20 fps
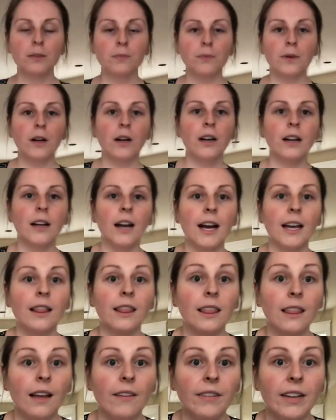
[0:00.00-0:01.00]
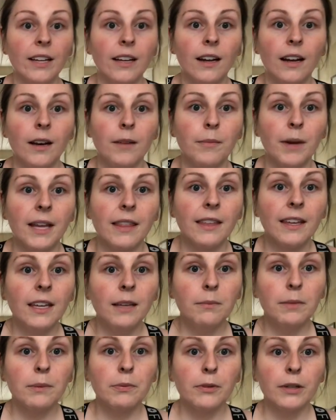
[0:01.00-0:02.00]
bra, I love it. Um, I think
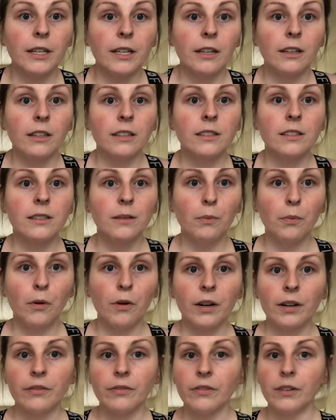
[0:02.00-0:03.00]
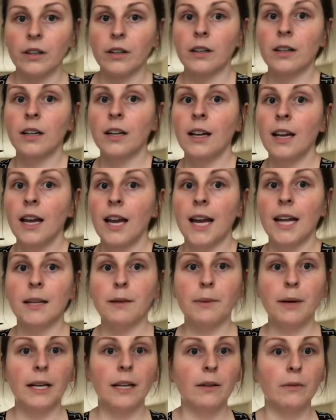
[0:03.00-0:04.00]
it'd be pretty good support for
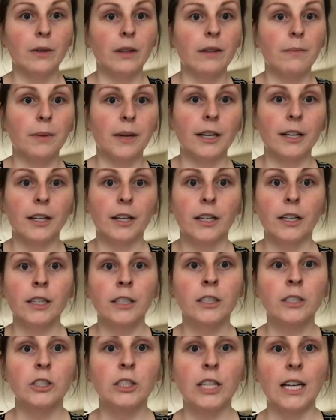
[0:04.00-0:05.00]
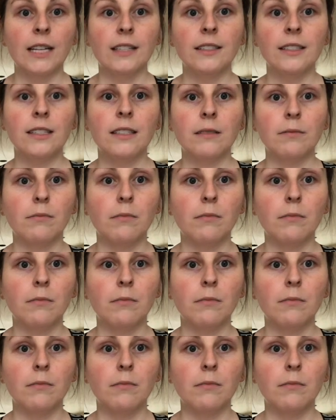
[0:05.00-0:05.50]
anybody with a bigger chest.